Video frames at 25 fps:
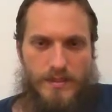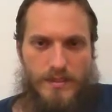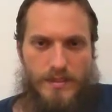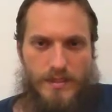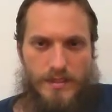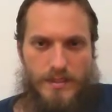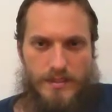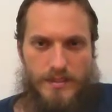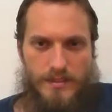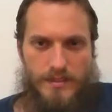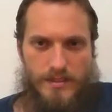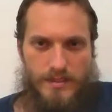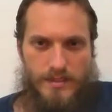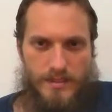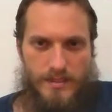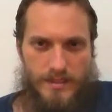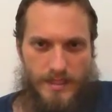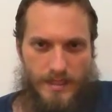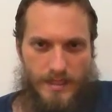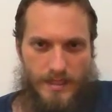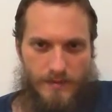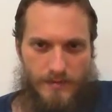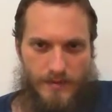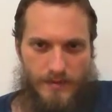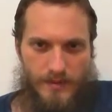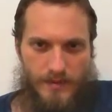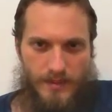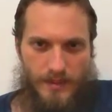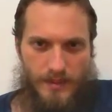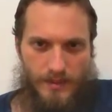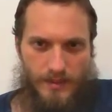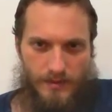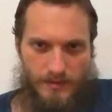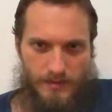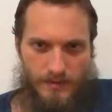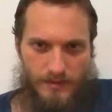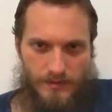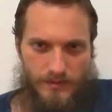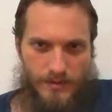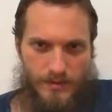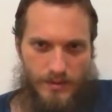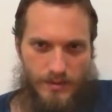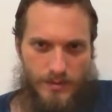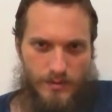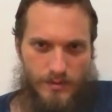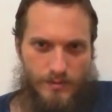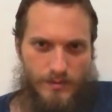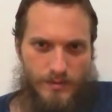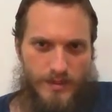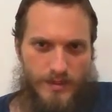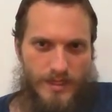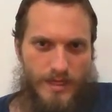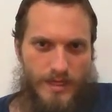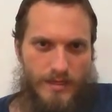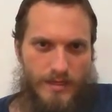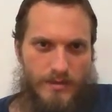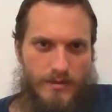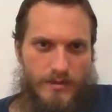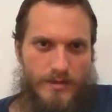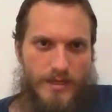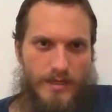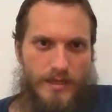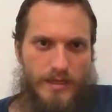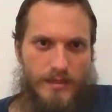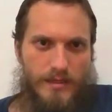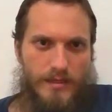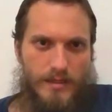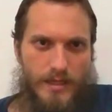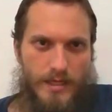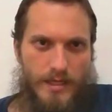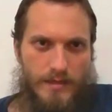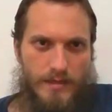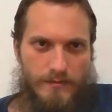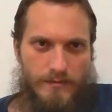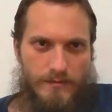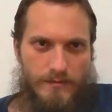It's the same thing. Just we get good at life